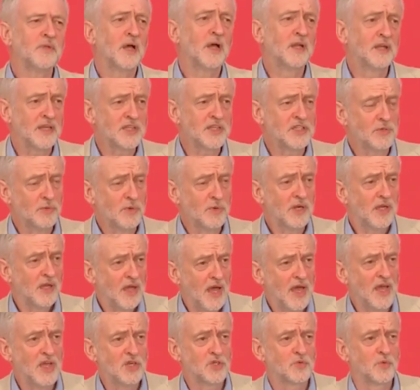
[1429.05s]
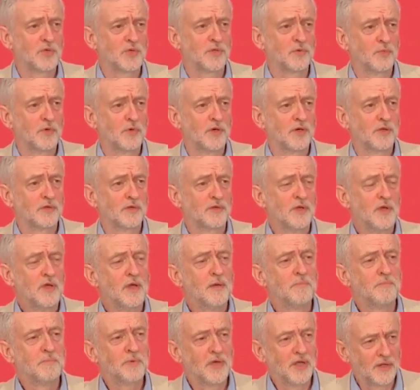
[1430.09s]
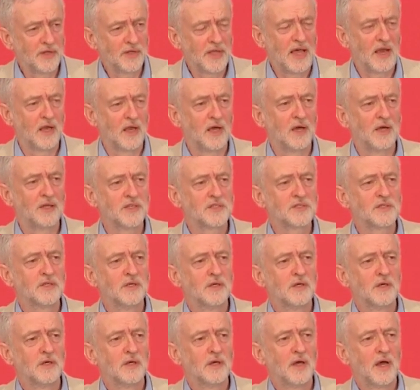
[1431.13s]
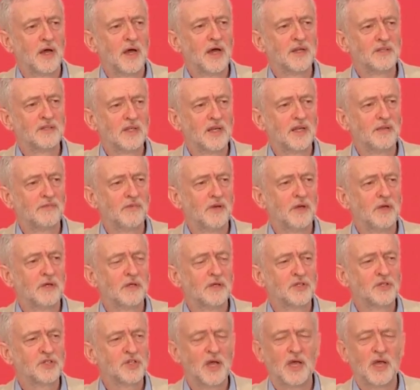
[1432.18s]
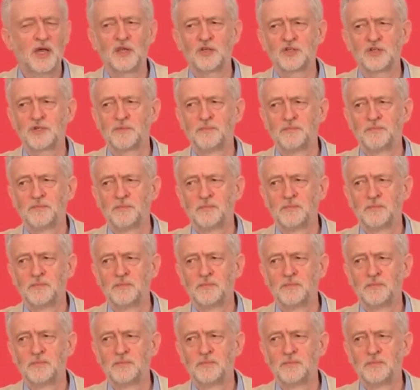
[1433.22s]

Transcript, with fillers: unless you engage with the world, build allies, and deliver change.